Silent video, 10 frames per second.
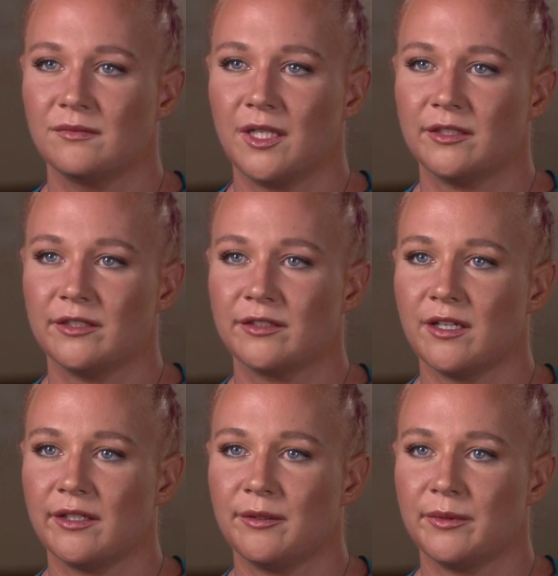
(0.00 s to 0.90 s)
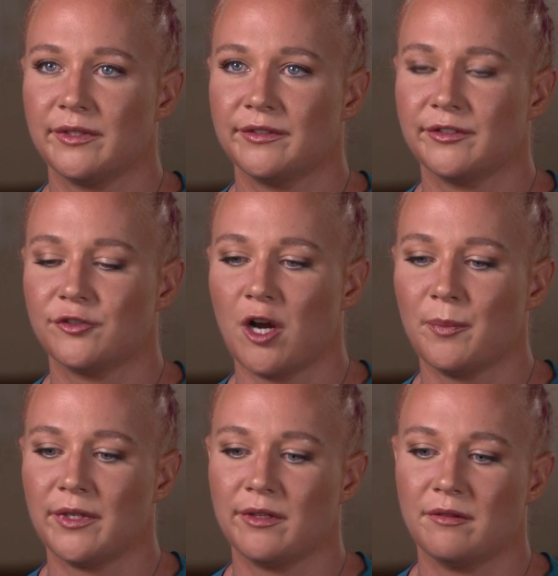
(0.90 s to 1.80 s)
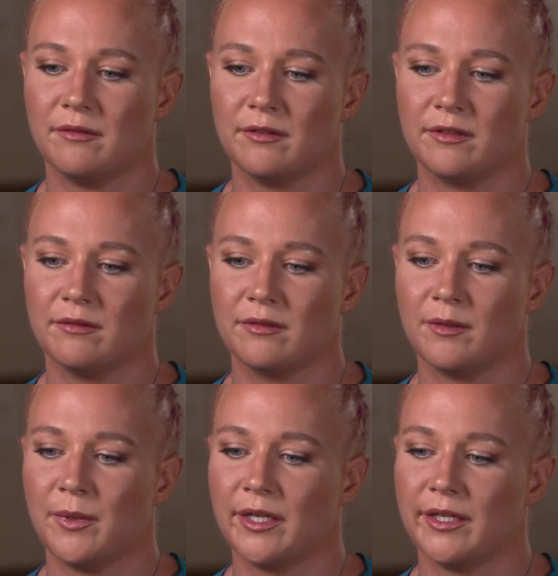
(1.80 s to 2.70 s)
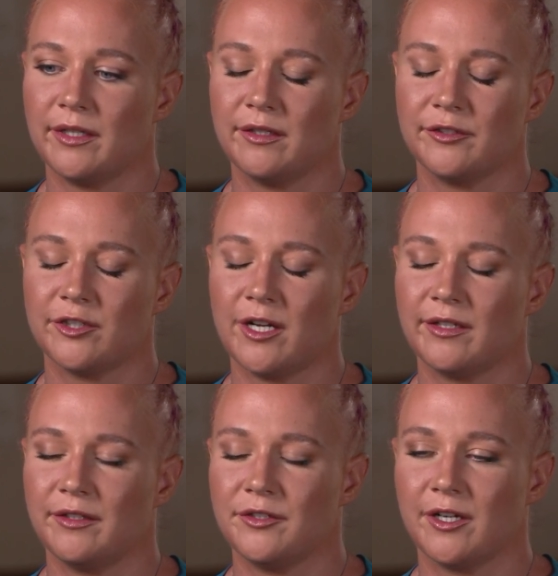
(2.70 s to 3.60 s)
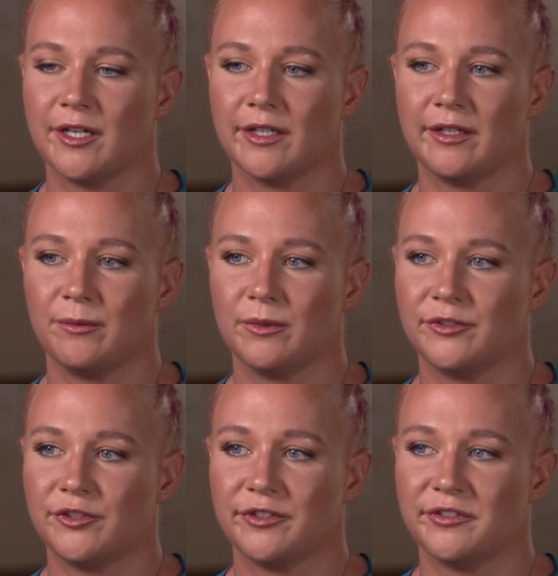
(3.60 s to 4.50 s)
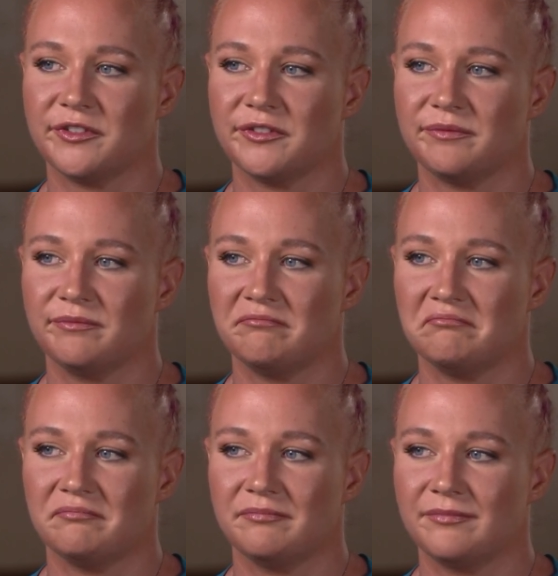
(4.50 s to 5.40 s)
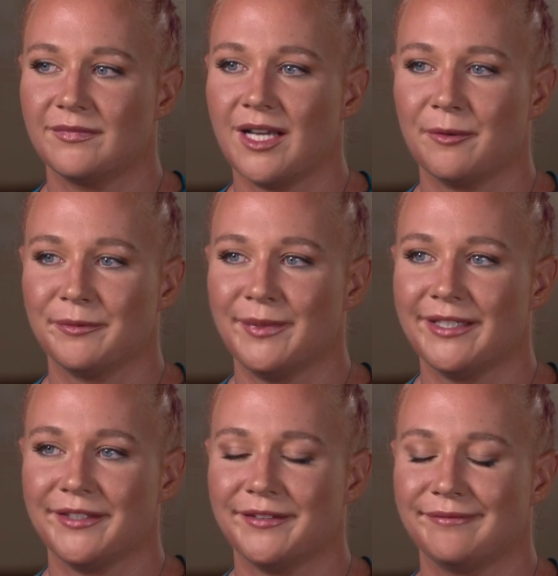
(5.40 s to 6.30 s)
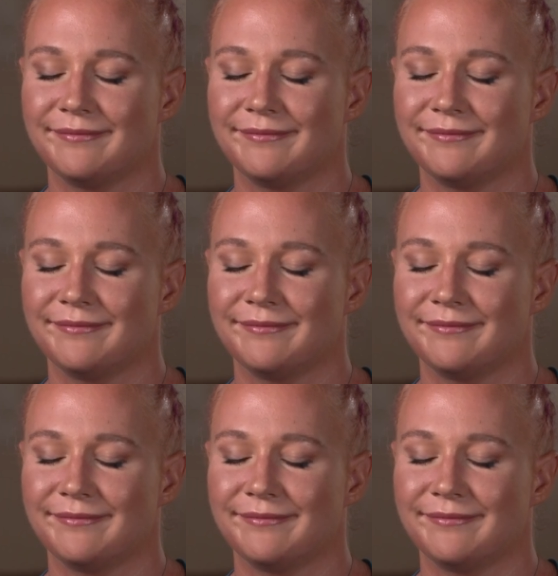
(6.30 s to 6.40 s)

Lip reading: I just thought it was a drop in the bucket, a shot in the dark. It was just, that would be it.